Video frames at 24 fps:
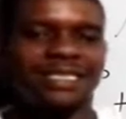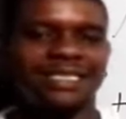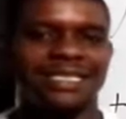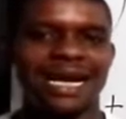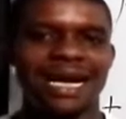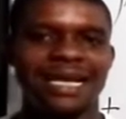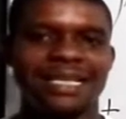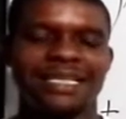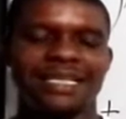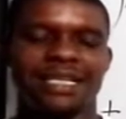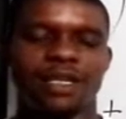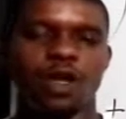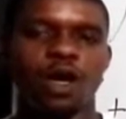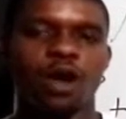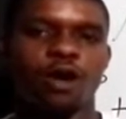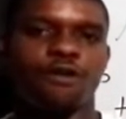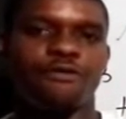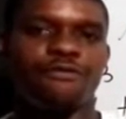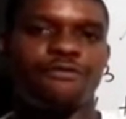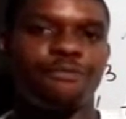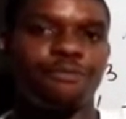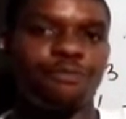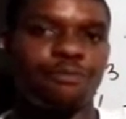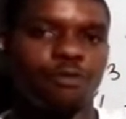that
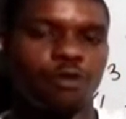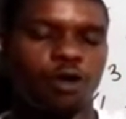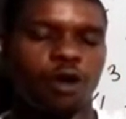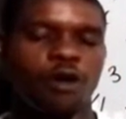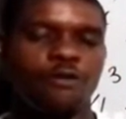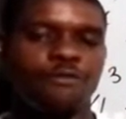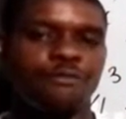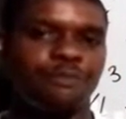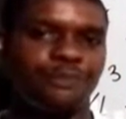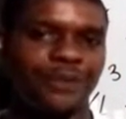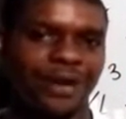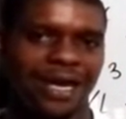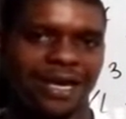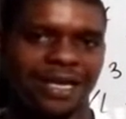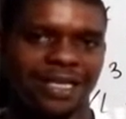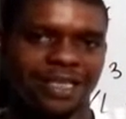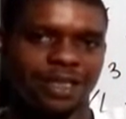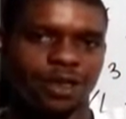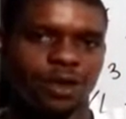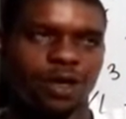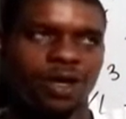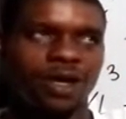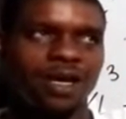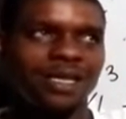log of
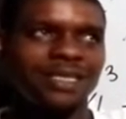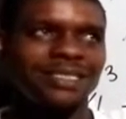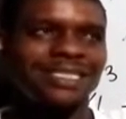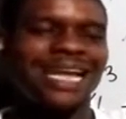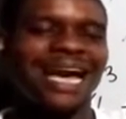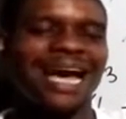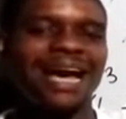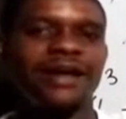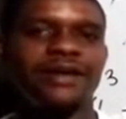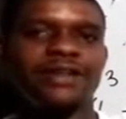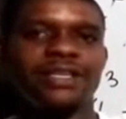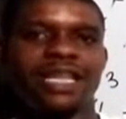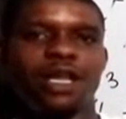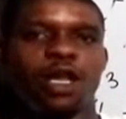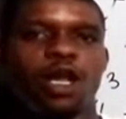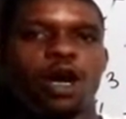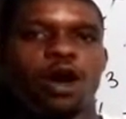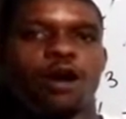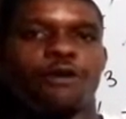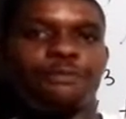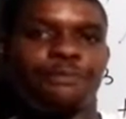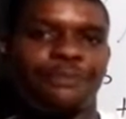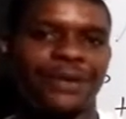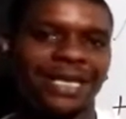base, that log
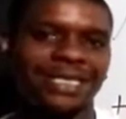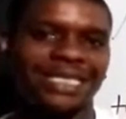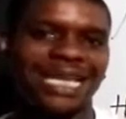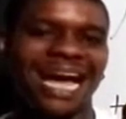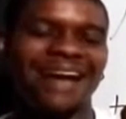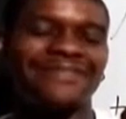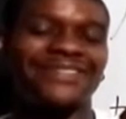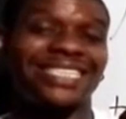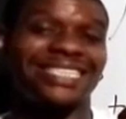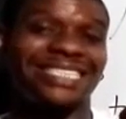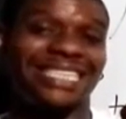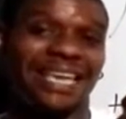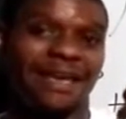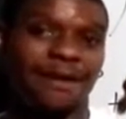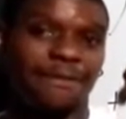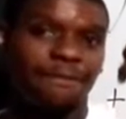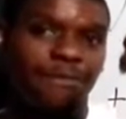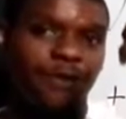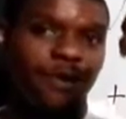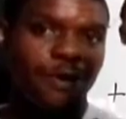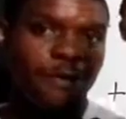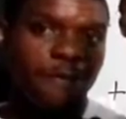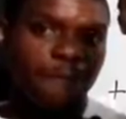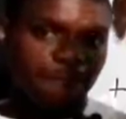of base that have the
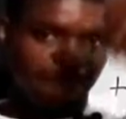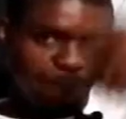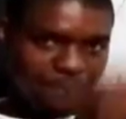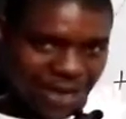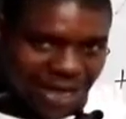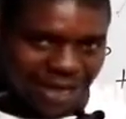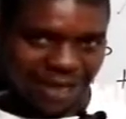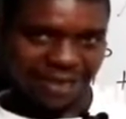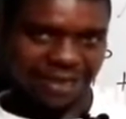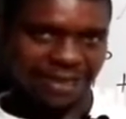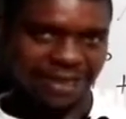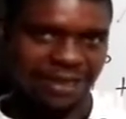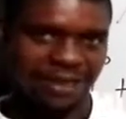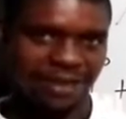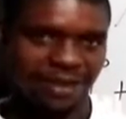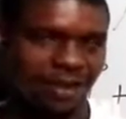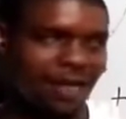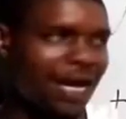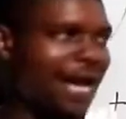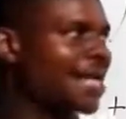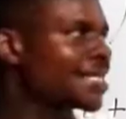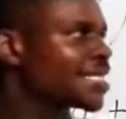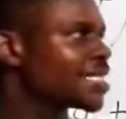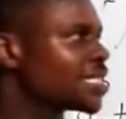same base,
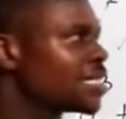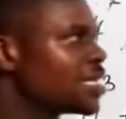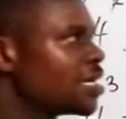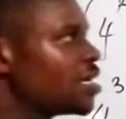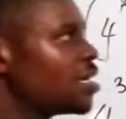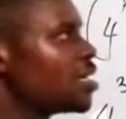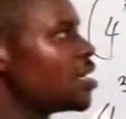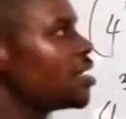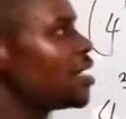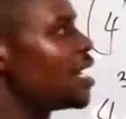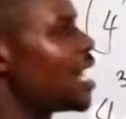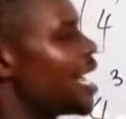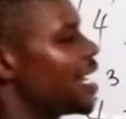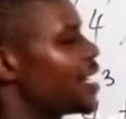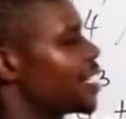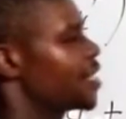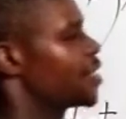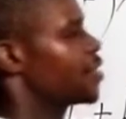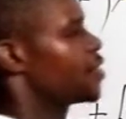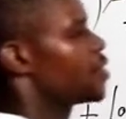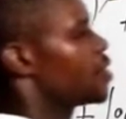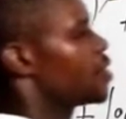right? Like